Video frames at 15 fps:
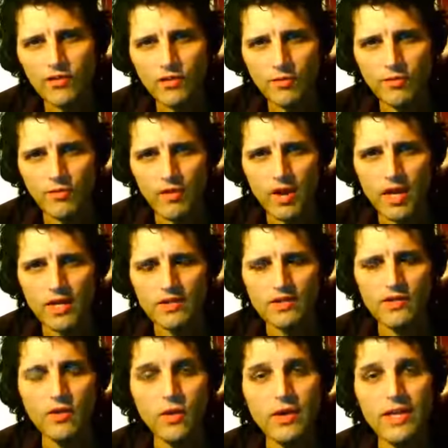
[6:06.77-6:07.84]

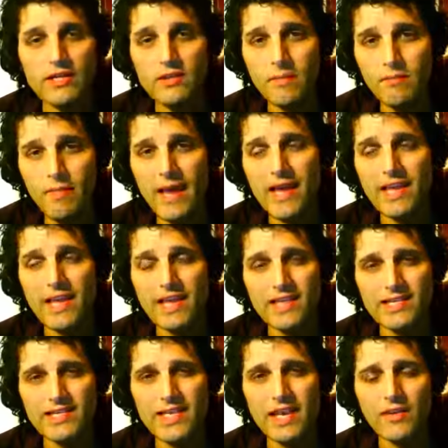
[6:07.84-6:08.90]
enterprise known as the
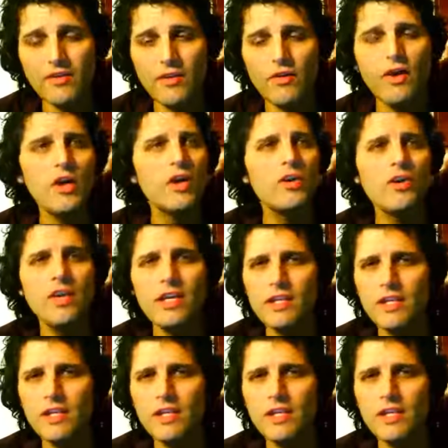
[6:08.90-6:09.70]
banking sector.